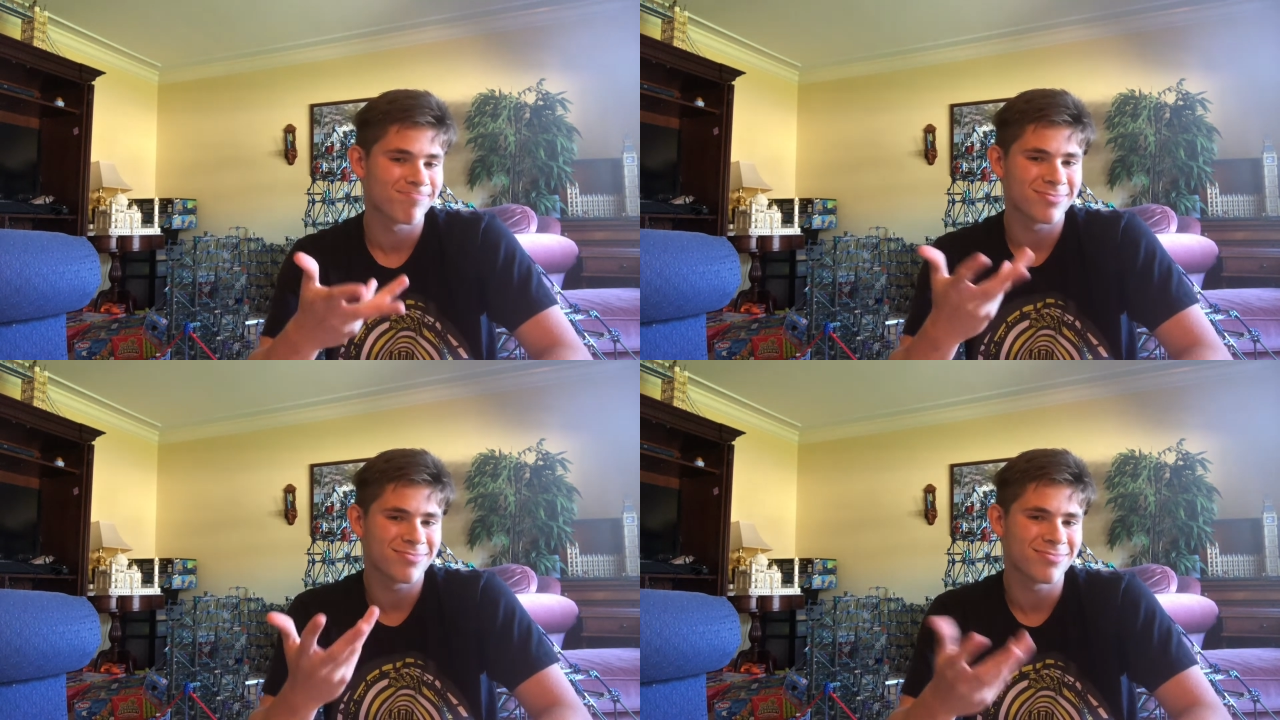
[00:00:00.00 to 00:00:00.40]

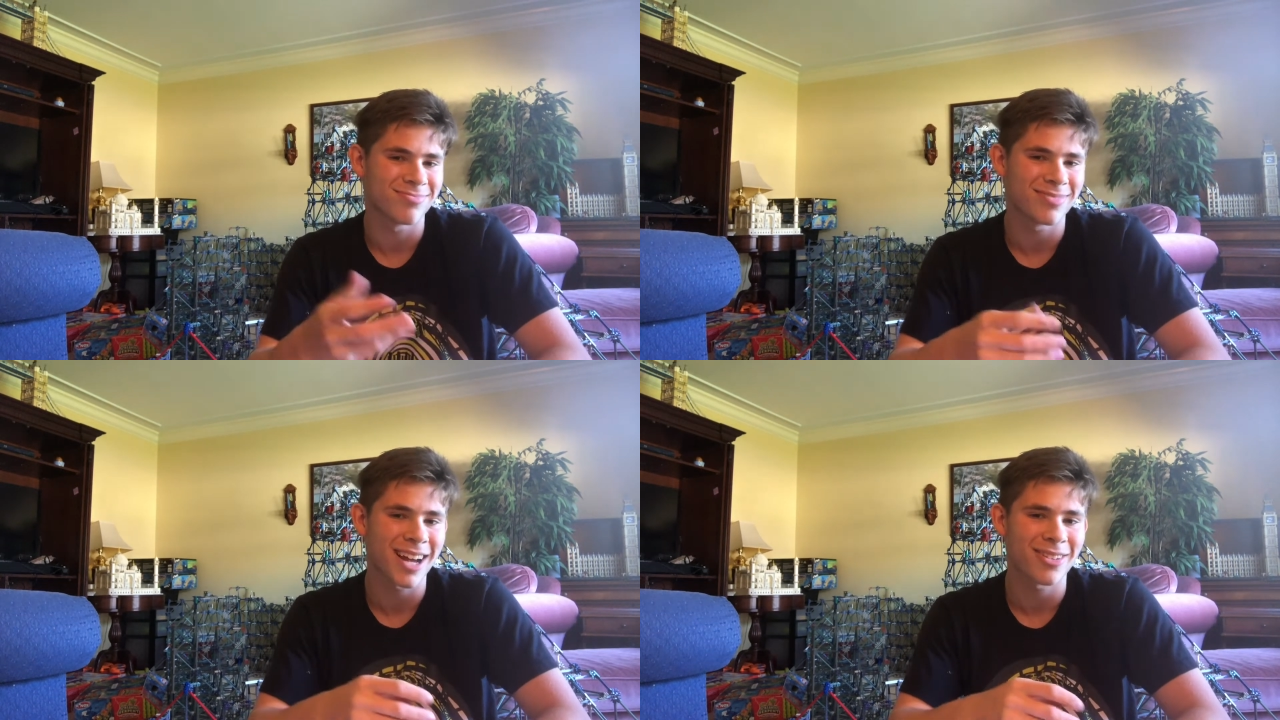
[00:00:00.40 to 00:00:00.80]
mm,
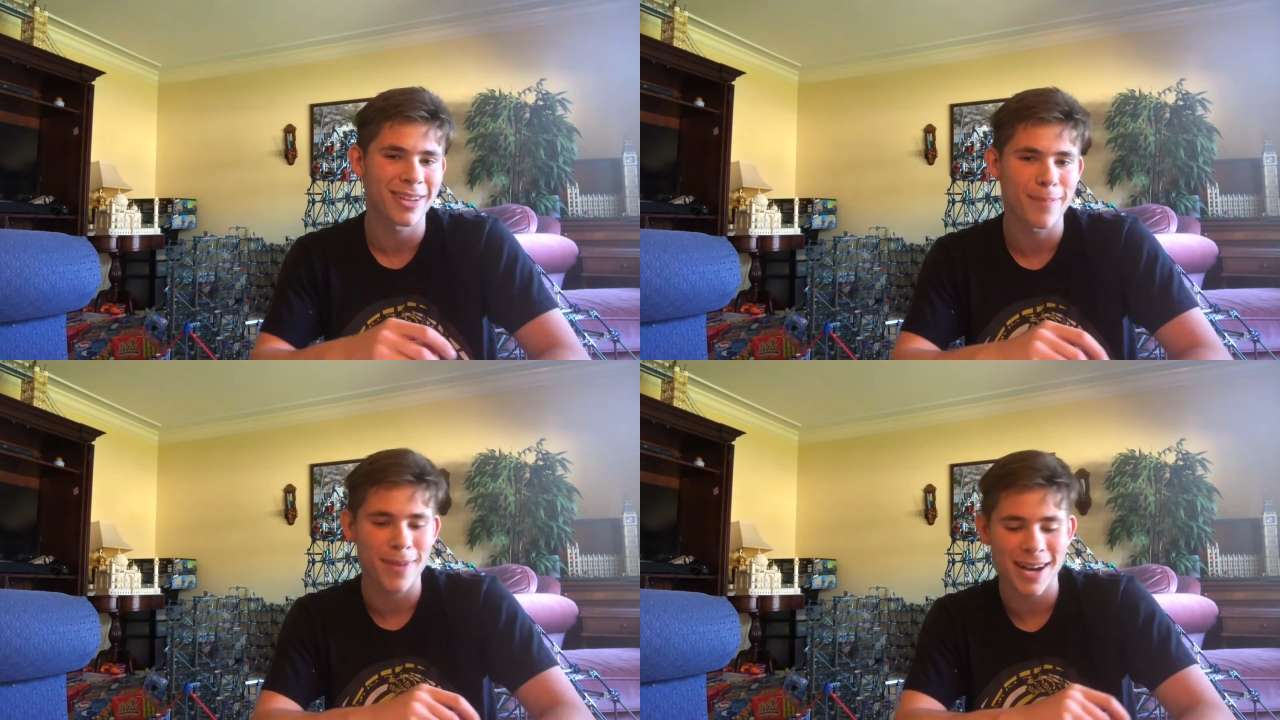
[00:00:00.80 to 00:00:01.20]
not
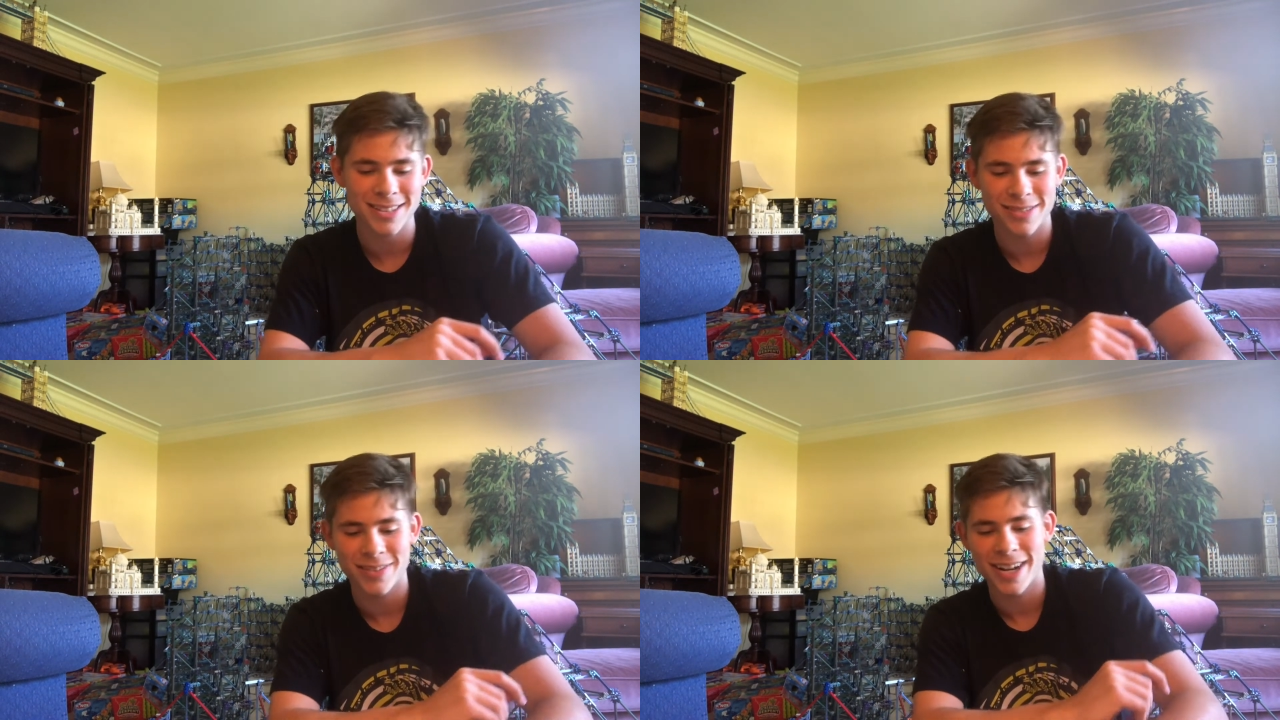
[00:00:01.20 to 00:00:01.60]
really a
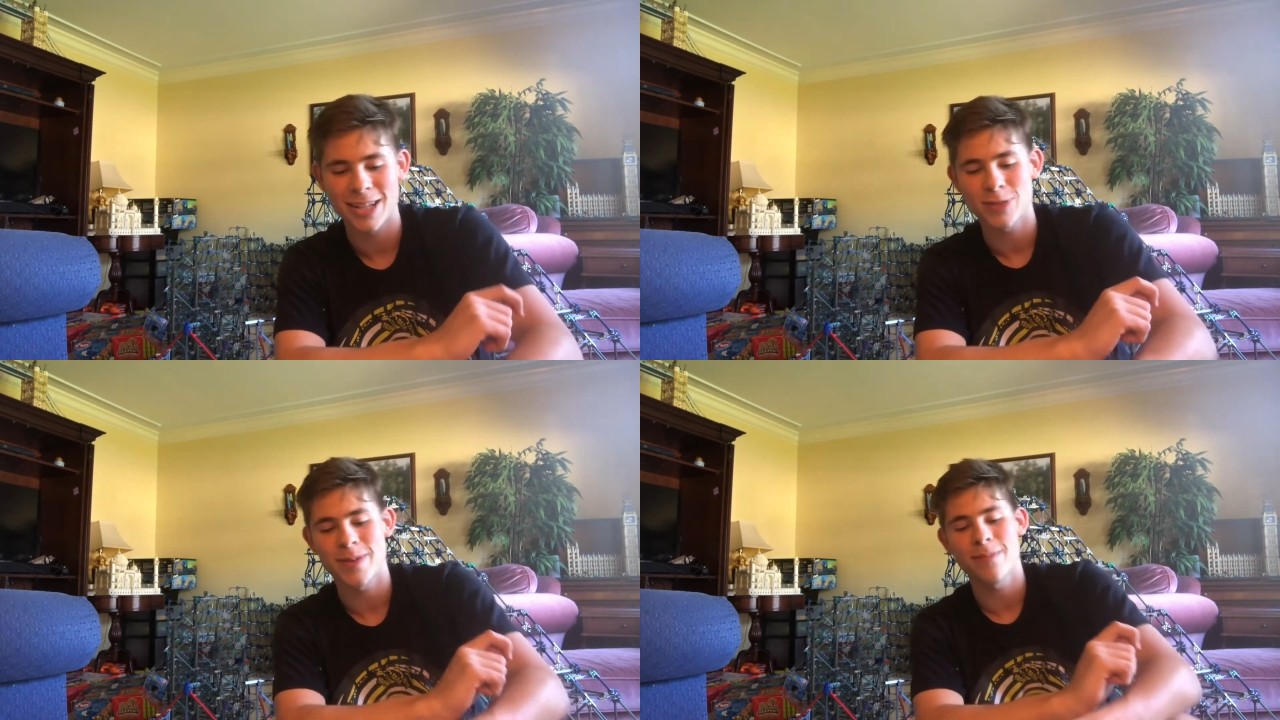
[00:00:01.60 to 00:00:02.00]
positive
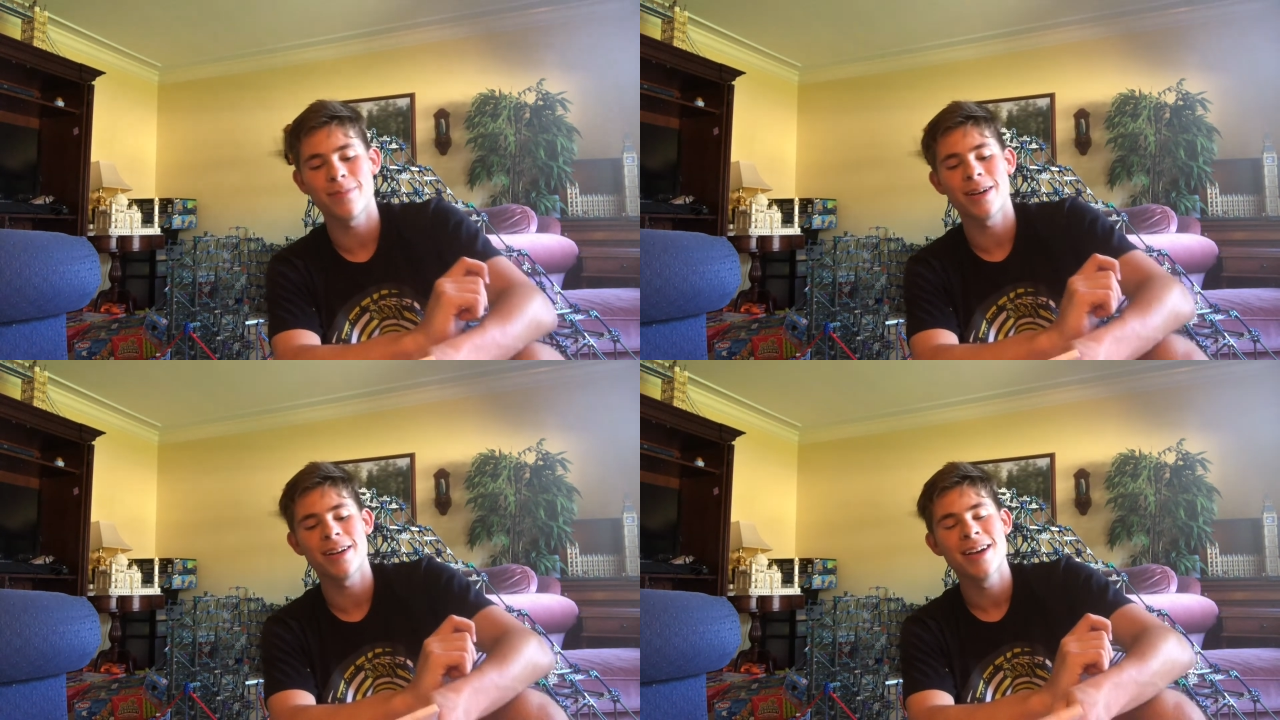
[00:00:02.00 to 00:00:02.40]
announcement,
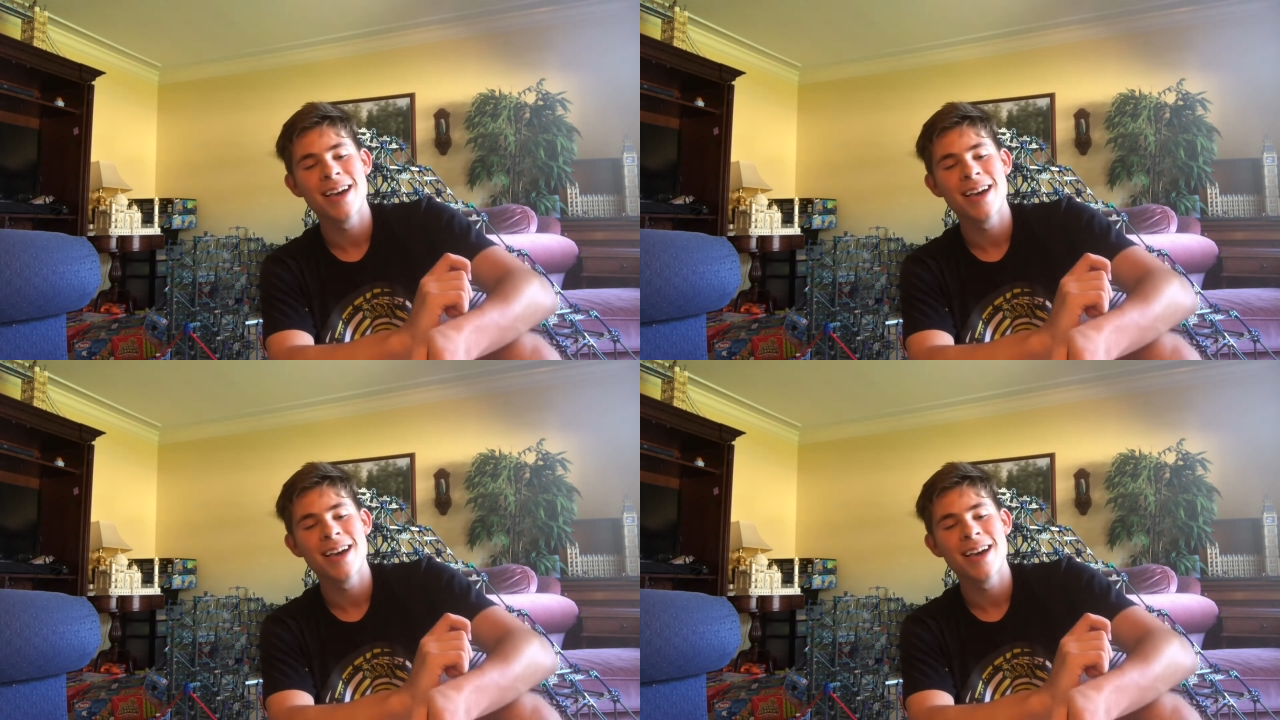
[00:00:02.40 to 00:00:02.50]
but